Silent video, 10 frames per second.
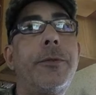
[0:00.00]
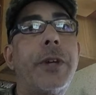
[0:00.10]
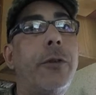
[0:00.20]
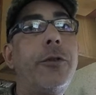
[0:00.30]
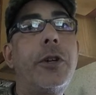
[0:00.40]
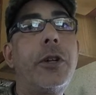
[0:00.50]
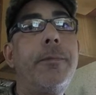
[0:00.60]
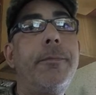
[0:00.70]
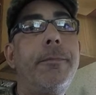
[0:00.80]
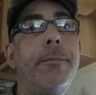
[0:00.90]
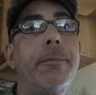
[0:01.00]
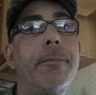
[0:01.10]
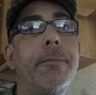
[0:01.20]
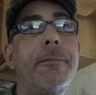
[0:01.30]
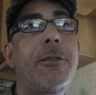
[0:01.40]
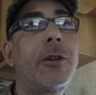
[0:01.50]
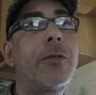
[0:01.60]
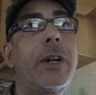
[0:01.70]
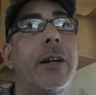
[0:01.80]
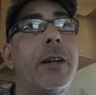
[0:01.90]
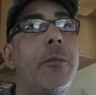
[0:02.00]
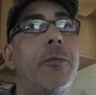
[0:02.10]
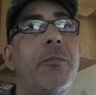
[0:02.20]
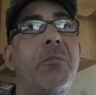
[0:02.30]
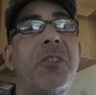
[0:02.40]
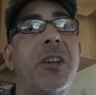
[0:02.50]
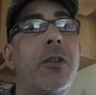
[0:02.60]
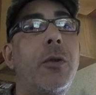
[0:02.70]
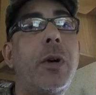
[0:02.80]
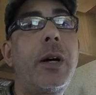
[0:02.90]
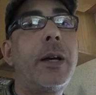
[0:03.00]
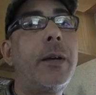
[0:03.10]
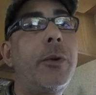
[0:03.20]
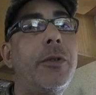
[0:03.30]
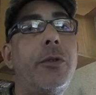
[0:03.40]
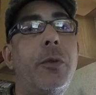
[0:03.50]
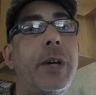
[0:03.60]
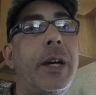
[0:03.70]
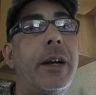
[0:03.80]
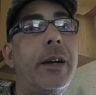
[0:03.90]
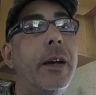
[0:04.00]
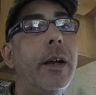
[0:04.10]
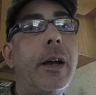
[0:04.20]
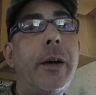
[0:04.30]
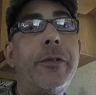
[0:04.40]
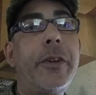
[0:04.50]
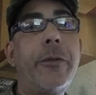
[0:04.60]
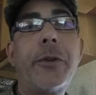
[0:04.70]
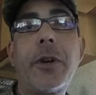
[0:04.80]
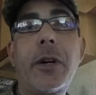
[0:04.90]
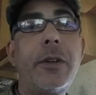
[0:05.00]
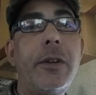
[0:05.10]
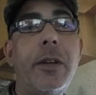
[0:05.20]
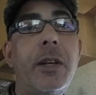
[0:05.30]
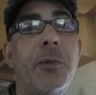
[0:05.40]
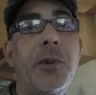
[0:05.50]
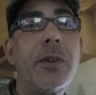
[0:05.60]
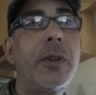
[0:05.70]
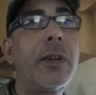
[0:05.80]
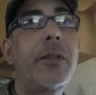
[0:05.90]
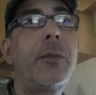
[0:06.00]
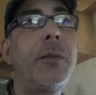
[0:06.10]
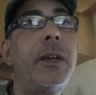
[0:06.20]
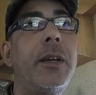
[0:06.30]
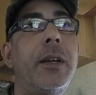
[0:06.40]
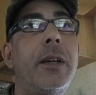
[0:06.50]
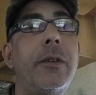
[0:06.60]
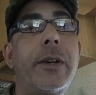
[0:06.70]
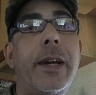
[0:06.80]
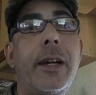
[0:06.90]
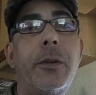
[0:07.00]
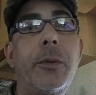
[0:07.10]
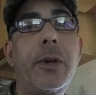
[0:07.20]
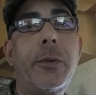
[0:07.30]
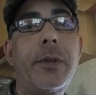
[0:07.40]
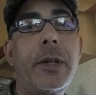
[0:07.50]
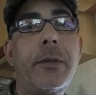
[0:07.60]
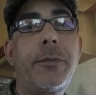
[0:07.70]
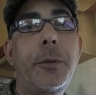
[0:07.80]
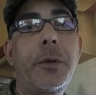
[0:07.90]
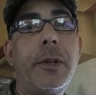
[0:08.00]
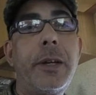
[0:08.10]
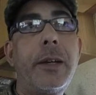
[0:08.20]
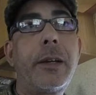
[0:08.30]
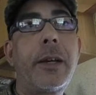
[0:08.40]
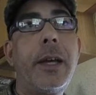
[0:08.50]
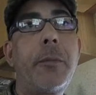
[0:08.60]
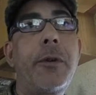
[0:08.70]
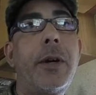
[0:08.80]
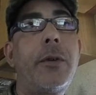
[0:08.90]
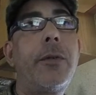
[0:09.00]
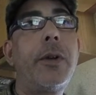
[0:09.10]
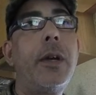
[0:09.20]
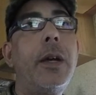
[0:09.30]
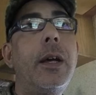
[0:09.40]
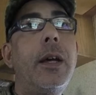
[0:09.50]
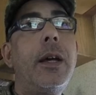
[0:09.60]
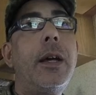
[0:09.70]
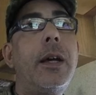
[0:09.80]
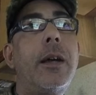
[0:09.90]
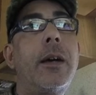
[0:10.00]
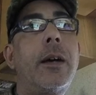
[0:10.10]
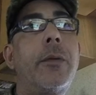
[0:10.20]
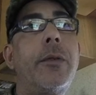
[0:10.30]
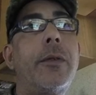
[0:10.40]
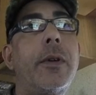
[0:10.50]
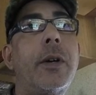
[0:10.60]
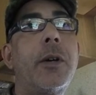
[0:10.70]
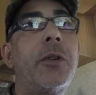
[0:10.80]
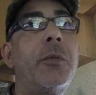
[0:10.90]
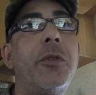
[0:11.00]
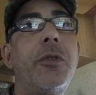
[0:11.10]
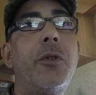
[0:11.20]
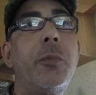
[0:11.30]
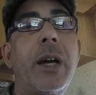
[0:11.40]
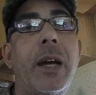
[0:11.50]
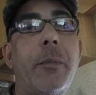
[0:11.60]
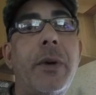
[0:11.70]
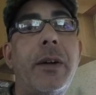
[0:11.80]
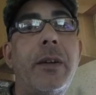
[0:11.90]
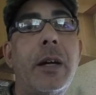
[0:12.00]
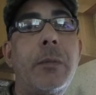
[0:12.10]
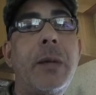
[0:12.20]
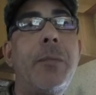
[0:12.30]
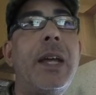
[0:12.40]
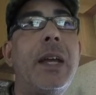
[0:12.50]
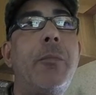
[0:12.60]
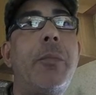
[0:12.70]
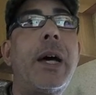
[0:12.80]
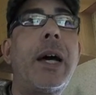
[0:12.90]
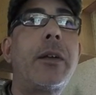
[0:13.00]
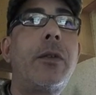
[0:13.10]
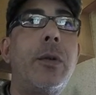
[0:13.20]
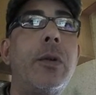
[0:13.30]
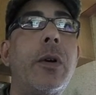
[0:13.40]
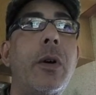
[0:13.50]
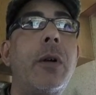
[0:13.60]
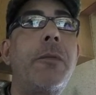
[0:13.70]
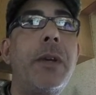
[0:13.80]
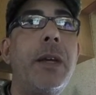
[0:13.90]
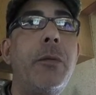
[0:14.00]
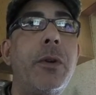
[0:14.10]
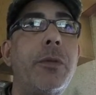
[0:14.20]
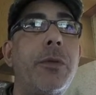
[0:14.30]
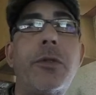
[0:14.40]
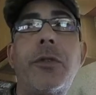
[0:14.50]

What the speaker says: sounds good. Started right up, sounded quiet, wasn't too bad. I was able to talk to the neighbor next to me in Ocala, where I was at Fort Lake campgrounds, and it wasn't too bad. By the time I made it back to the RV, which was